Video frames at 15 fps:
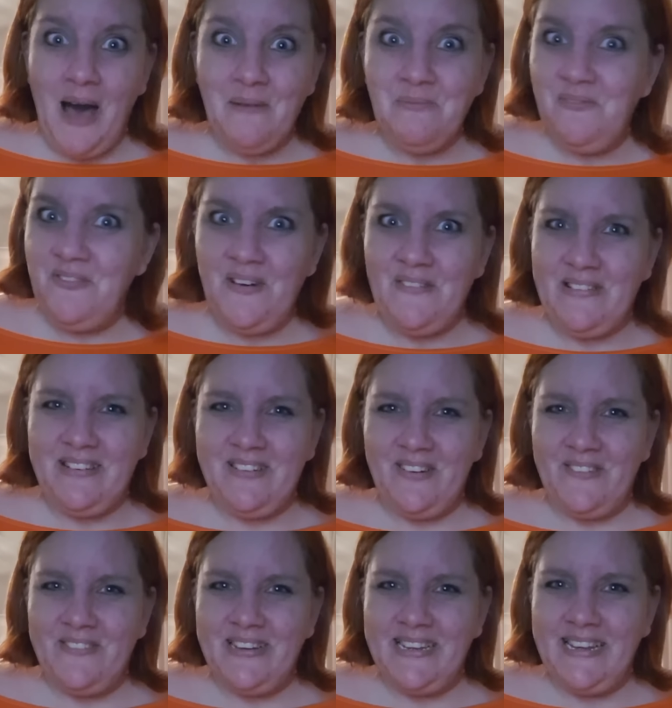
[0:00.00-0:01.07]
I'm very
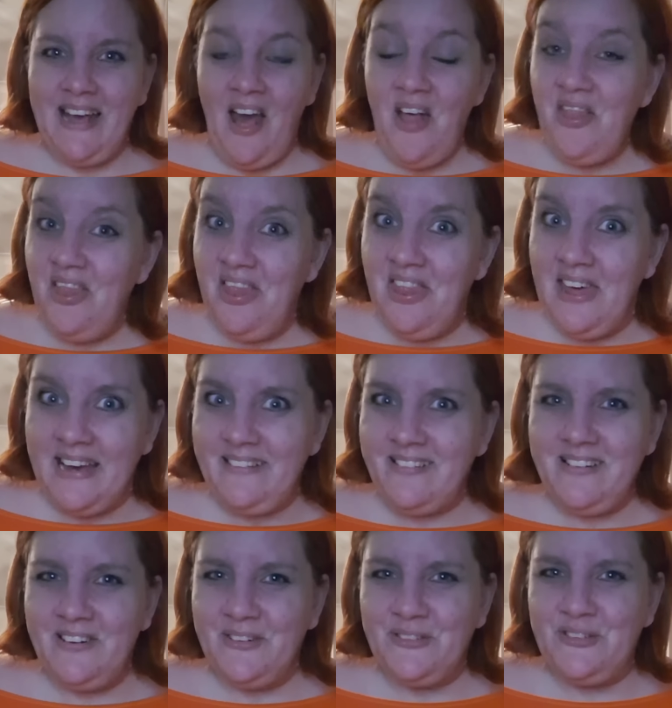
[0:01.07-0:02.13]
sorry.
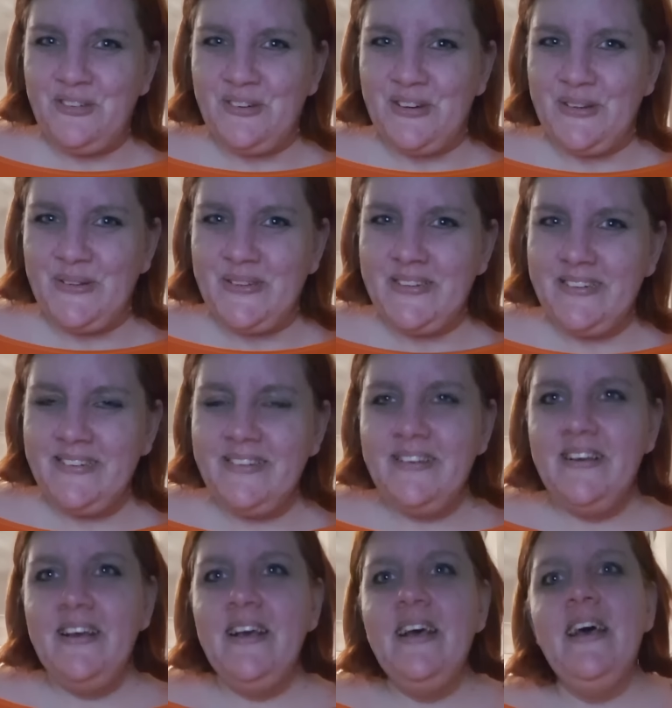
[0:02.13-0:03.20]
That's not true.
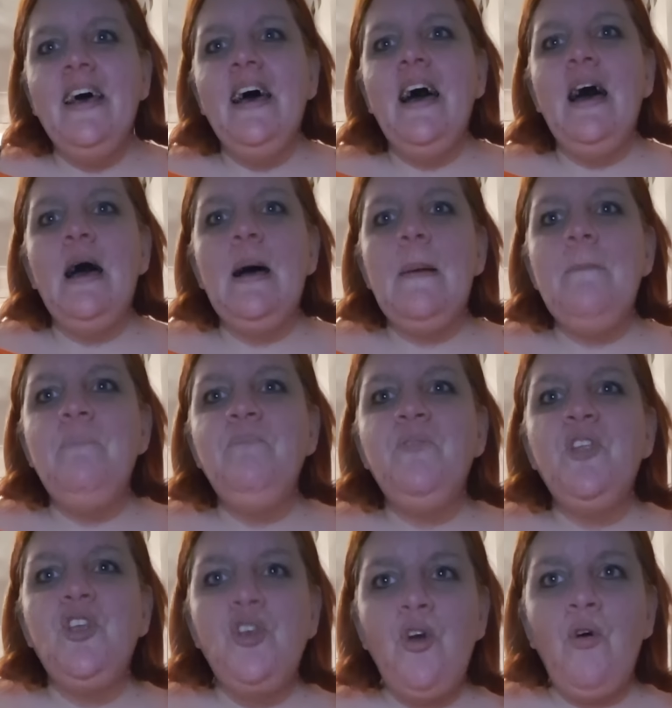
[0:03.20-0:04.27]

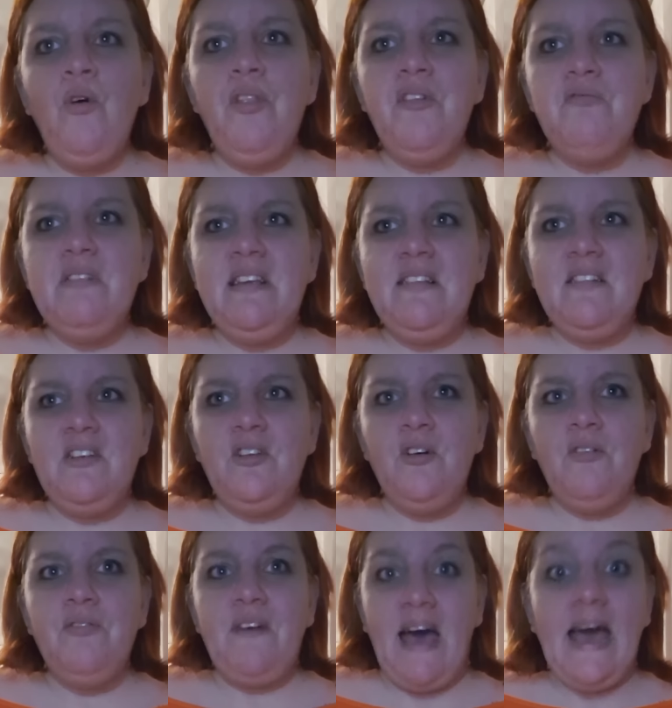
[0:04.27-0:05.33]
You're the reason
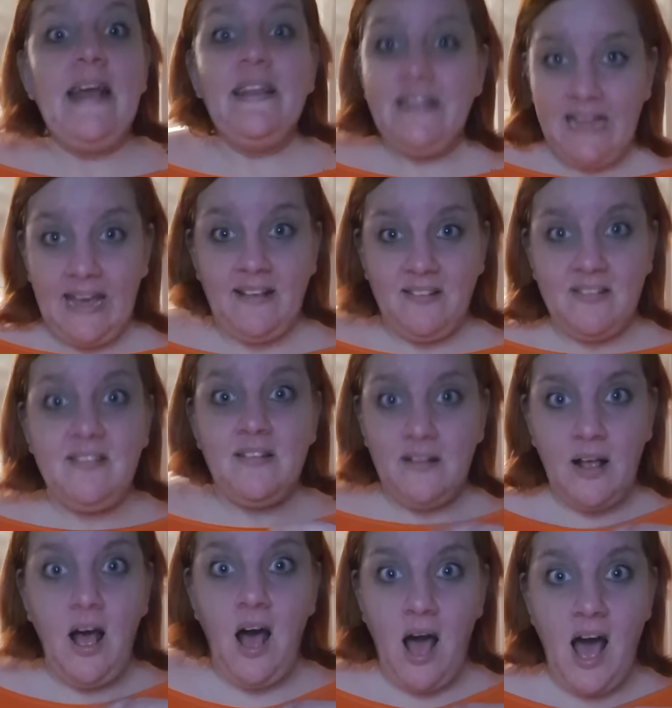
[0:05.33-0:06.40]
you're fat. Yes,
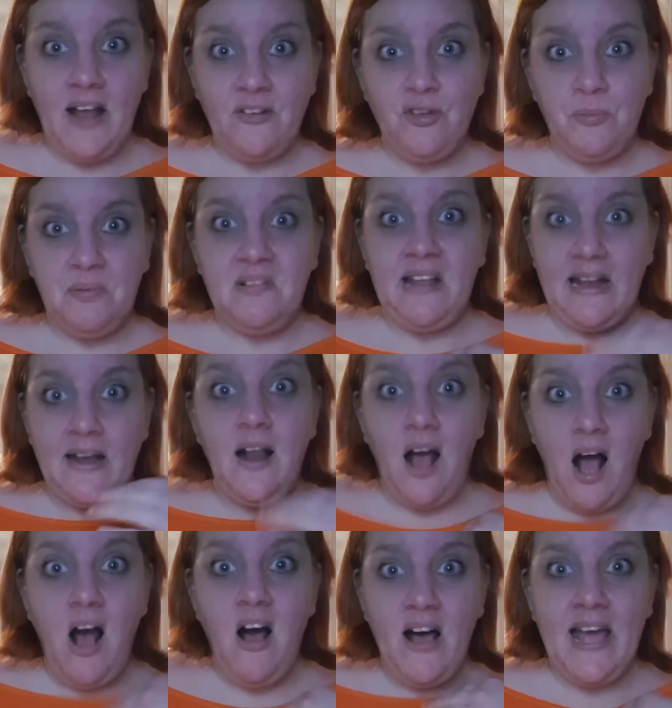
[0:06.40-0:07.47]
100%.
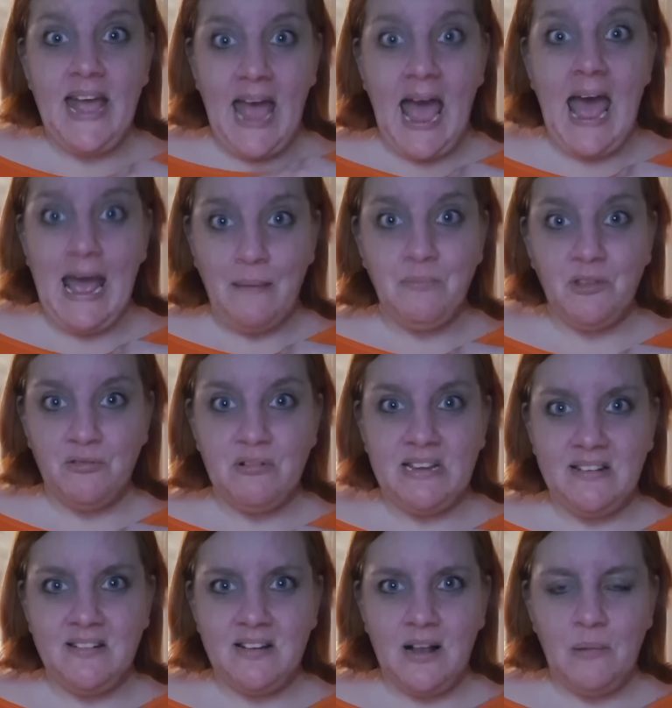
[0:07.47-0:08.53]
I am the
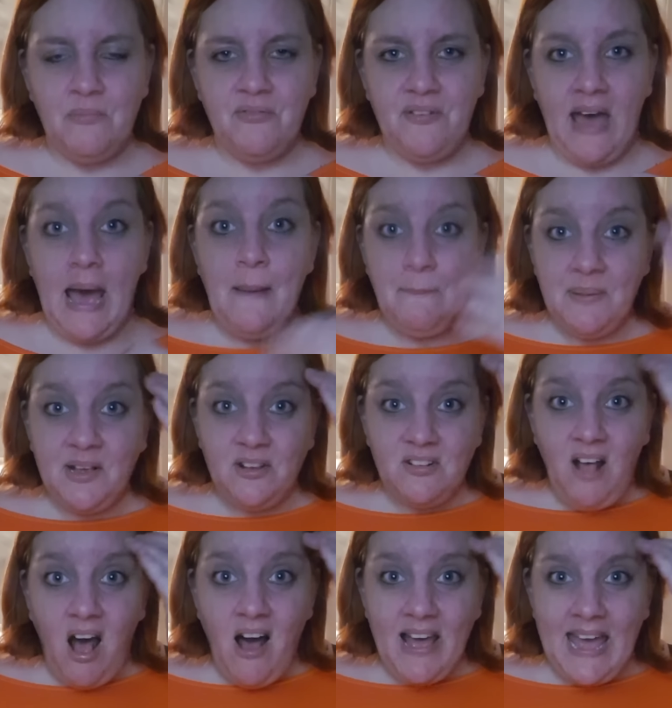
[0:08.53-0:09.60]
reason I'm fat
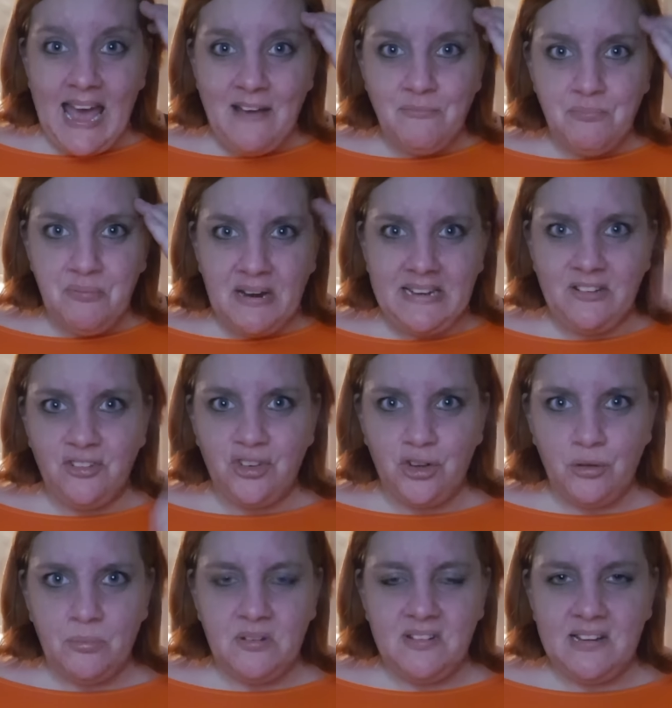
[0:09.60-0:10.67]
because I have brain
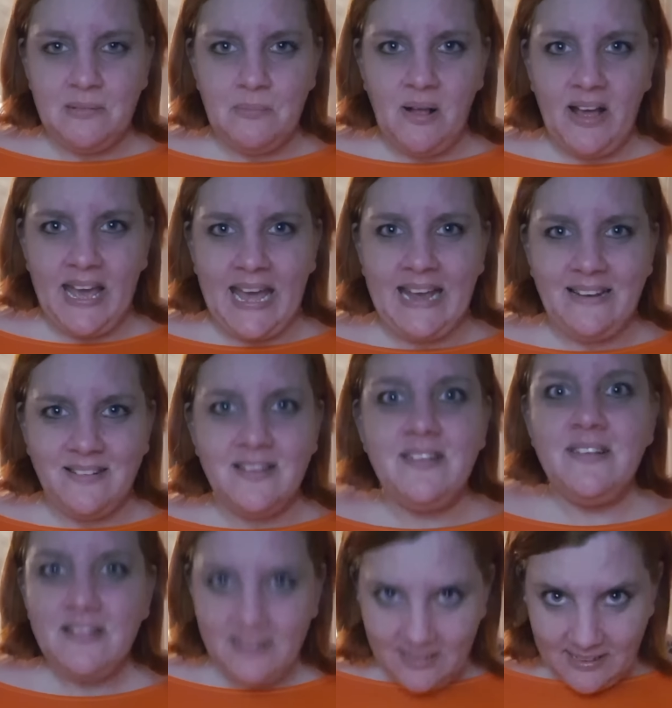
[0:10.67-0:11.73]
tumours in my head.
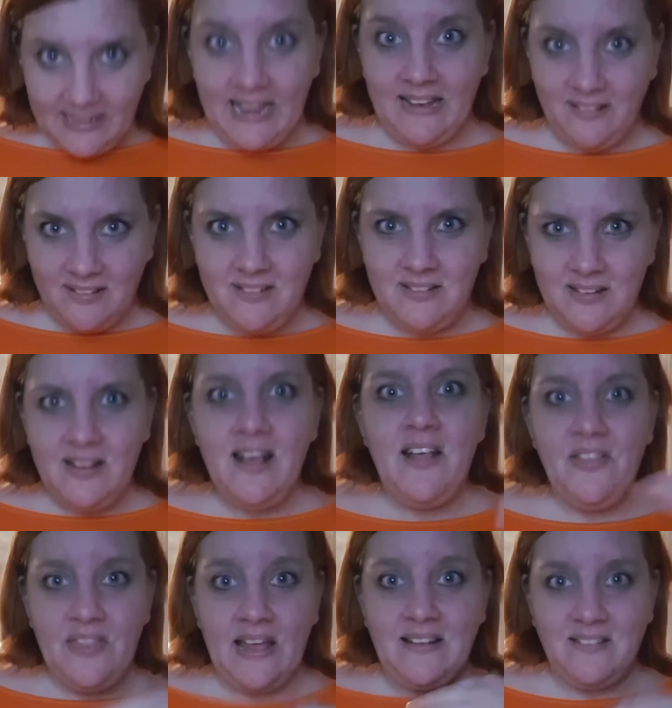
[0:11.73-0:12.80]
Yes,
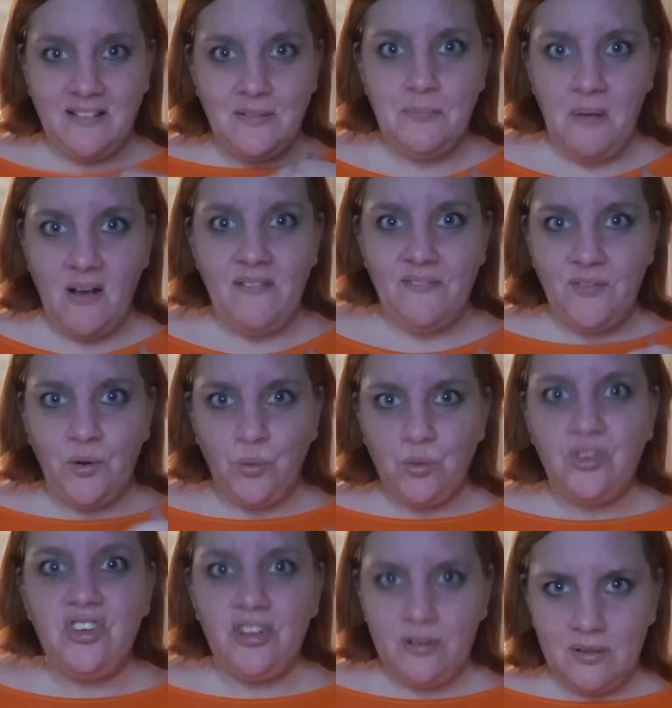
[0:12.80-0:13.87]
that is my
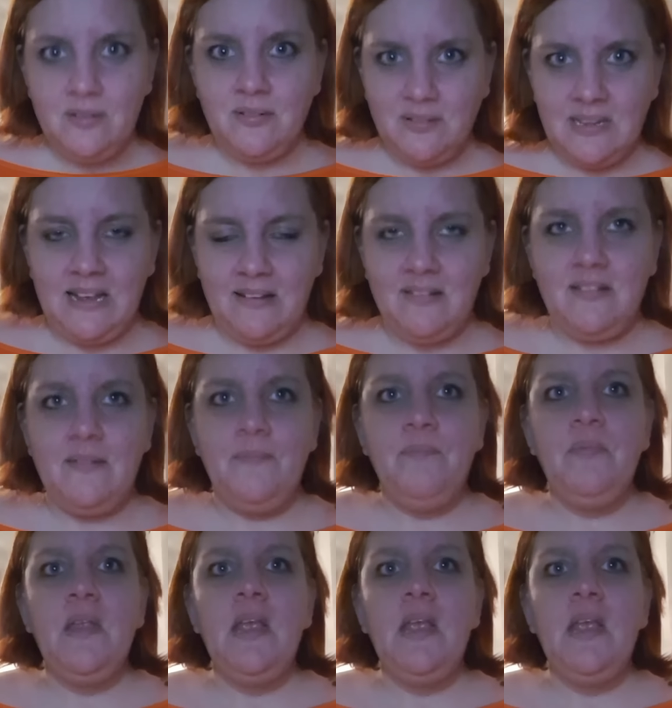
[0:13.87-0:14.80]
fault. Yes.